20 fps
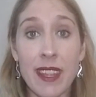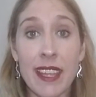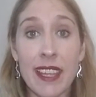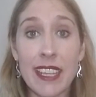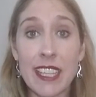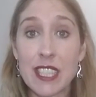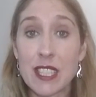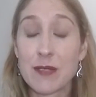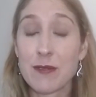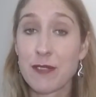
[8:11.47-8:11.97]

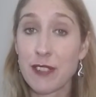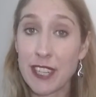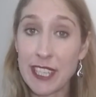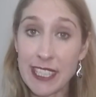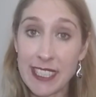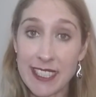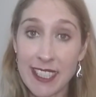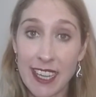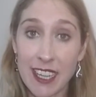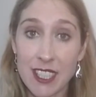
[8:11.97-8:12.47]
It's free
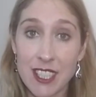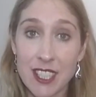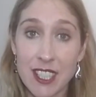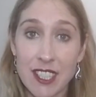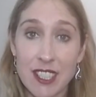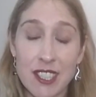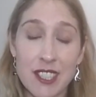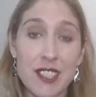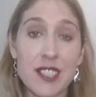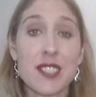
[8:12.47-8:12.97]

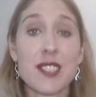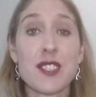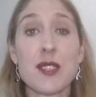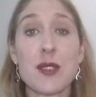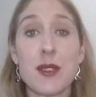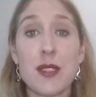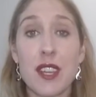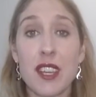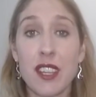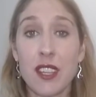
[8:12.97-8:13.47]
sections
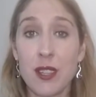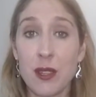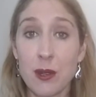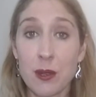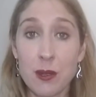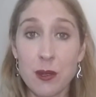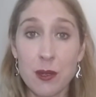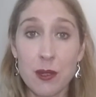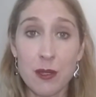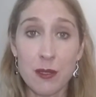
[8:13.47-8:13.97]
to the
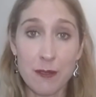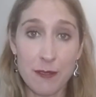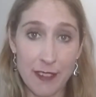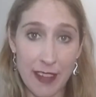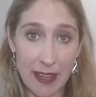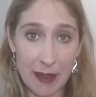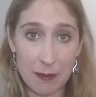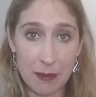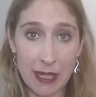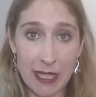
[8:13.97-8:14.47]
Your
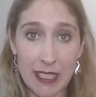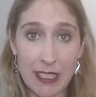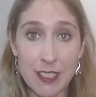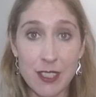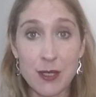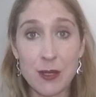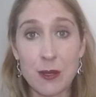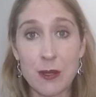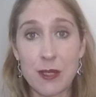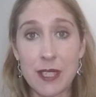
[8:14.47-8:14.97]
Family
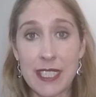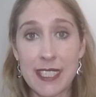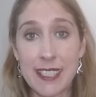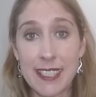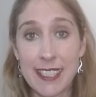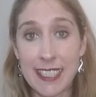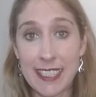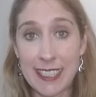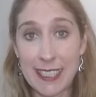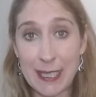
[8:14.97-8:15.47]
Stories
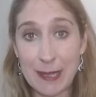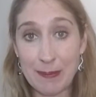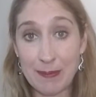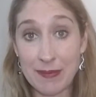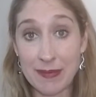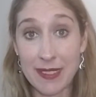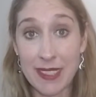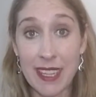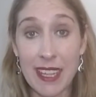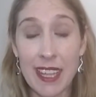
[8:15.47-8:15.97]
system.